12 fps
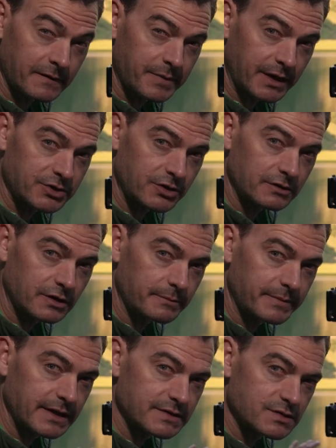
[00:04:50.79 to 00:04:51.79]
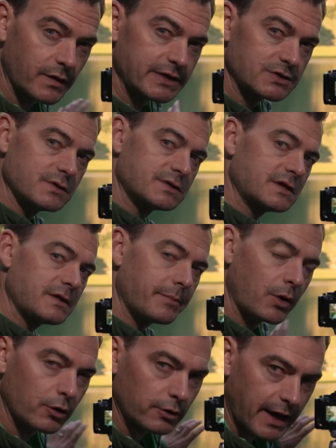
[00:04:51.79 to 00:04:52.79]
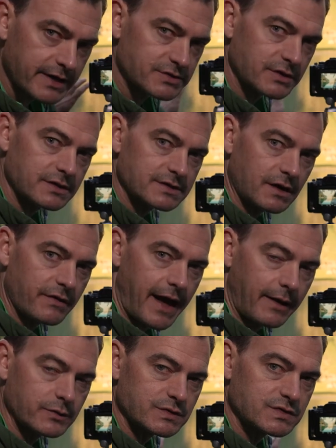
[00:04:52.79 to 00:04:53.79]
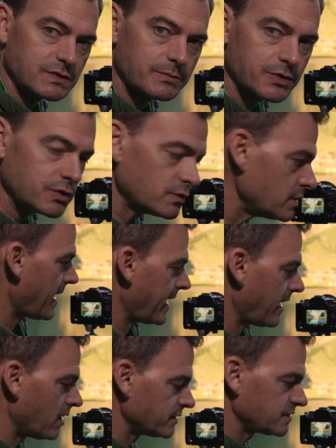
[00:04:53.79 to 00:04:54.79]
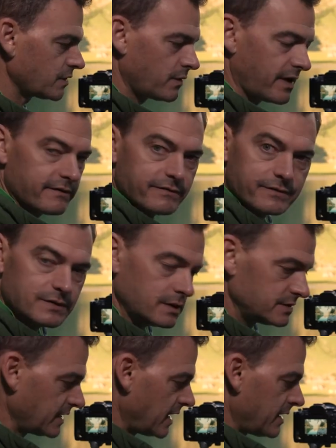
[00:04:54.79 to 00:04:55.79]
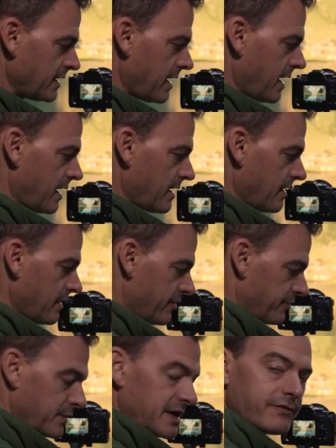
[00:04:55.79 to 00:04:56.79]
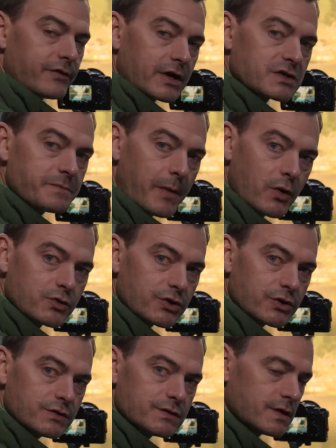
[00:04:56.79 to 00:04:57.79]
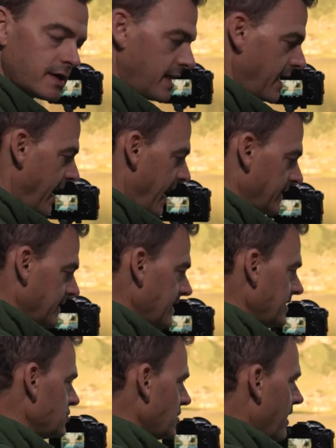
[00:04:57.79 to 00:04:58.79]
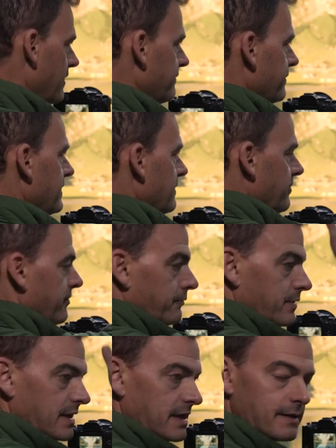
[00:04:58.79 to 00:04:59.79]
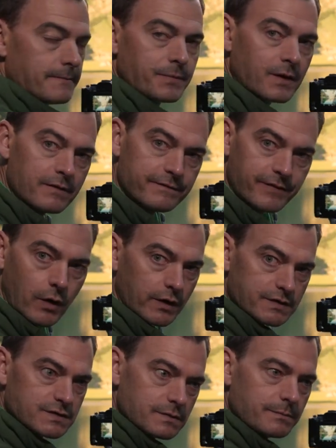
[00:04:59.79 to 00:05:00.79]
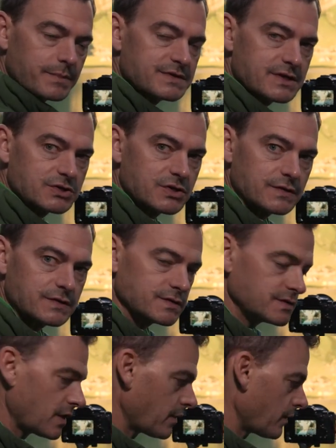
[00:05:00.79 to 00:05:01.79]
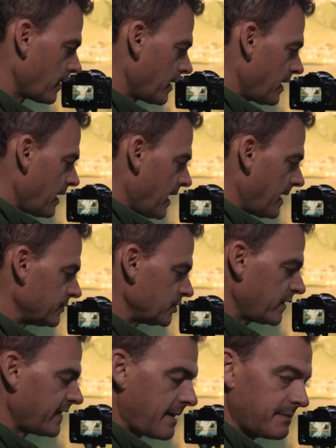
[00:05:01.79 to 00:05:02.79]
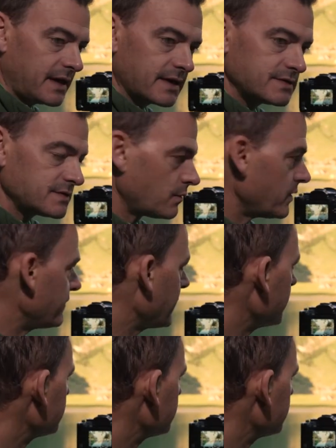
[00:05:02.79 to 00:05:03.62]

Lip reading: picture a little bit, so I twisted the polarizer until that was subdued. I also have done 3 different exposures at each of the 3 focus positions. So I'm doing that because we've got